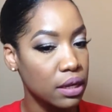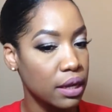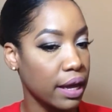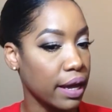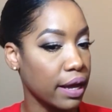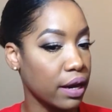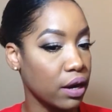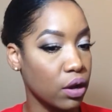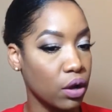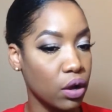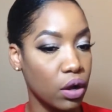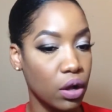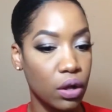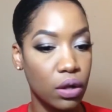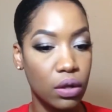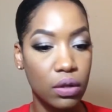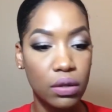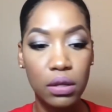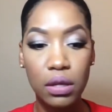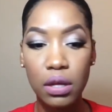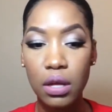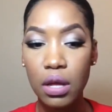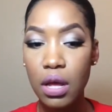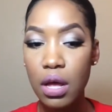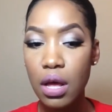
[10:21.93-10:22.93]
at
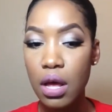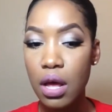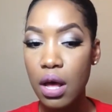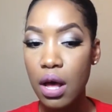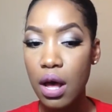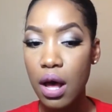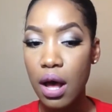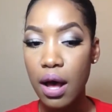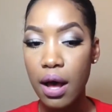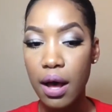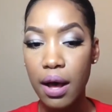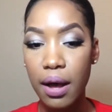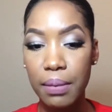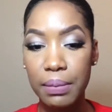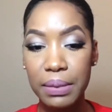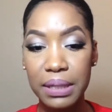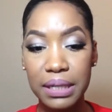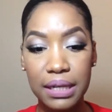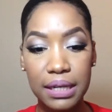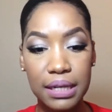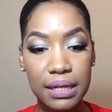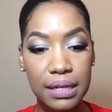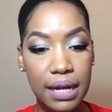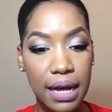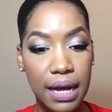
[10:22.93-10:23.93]
all. It
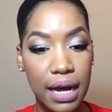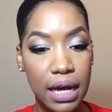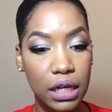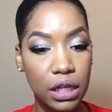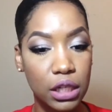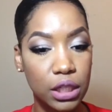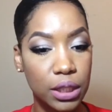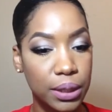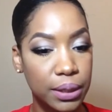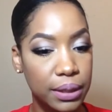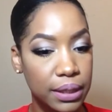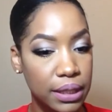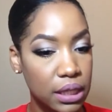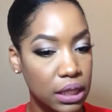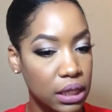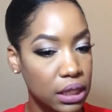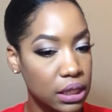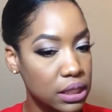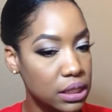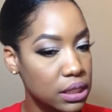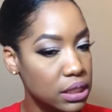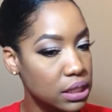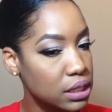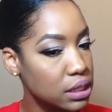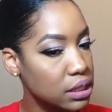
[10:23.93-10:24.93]
did not
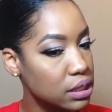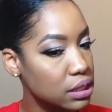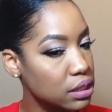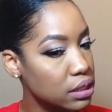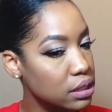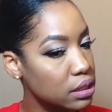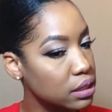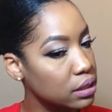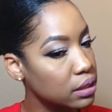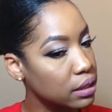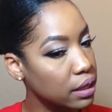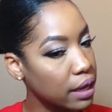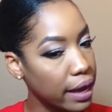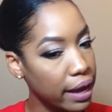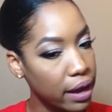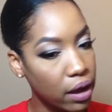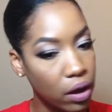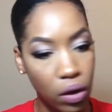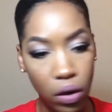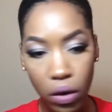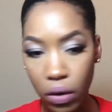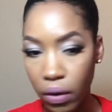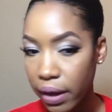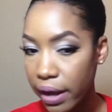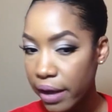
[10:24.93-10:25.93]
crease at
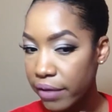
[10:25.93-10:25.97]
all.